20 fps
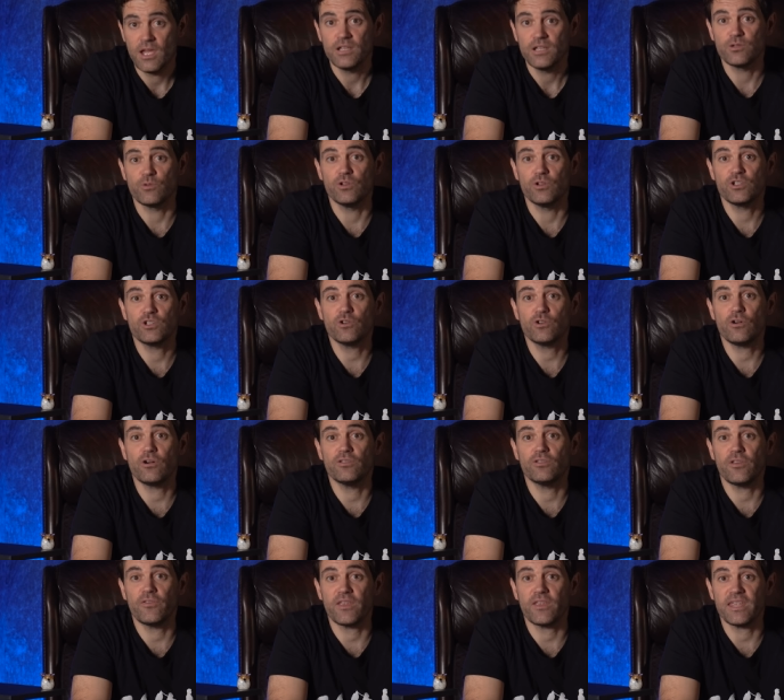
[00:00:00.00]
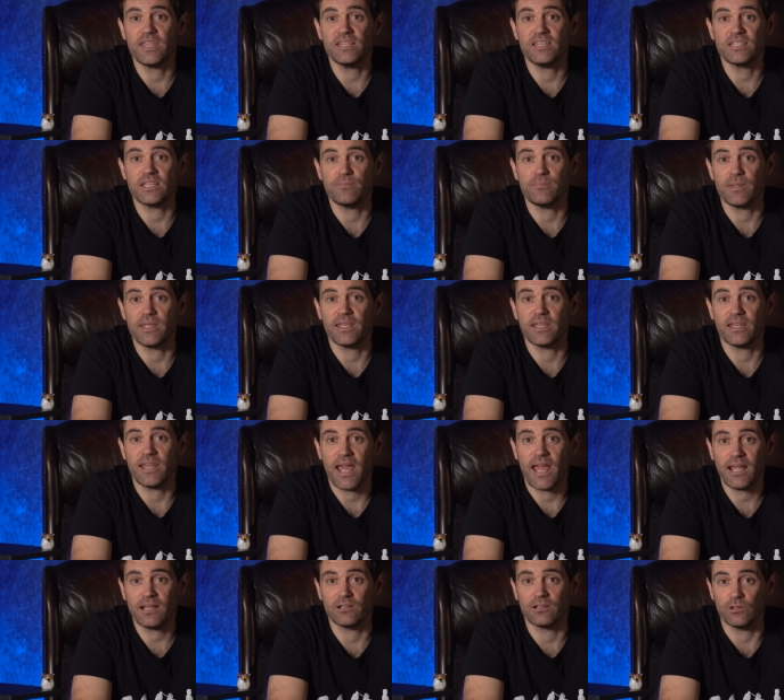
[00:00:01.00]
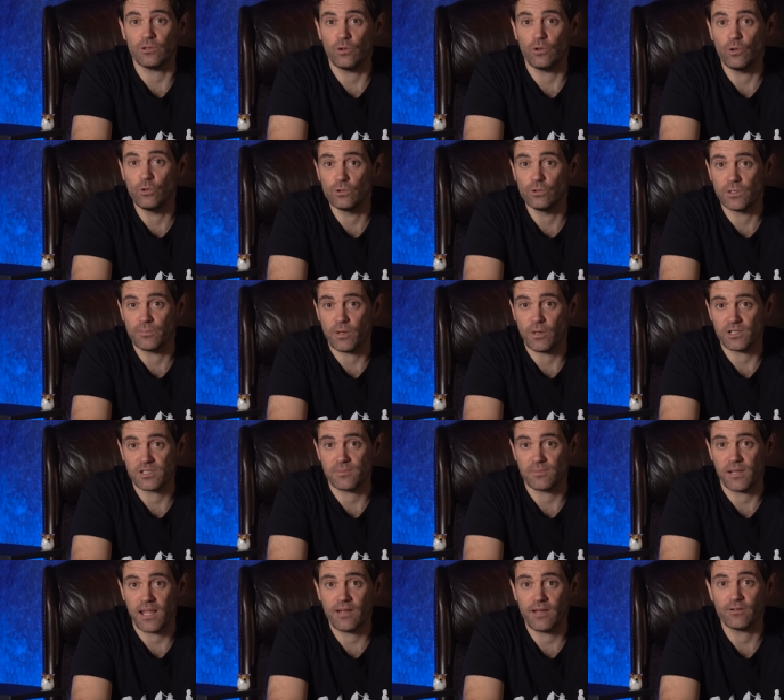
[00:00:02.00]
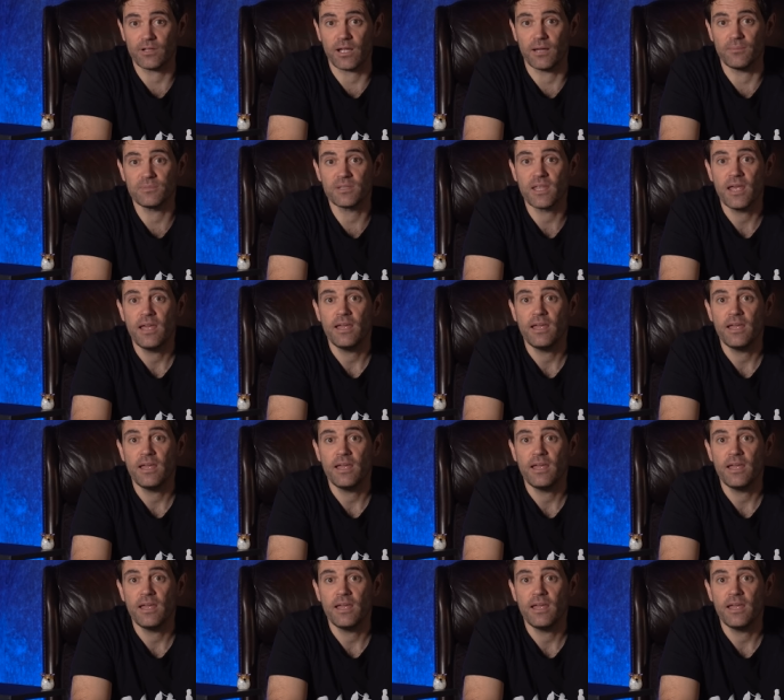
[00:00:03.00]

To ensure that the ECB can handle all the possible outcomes,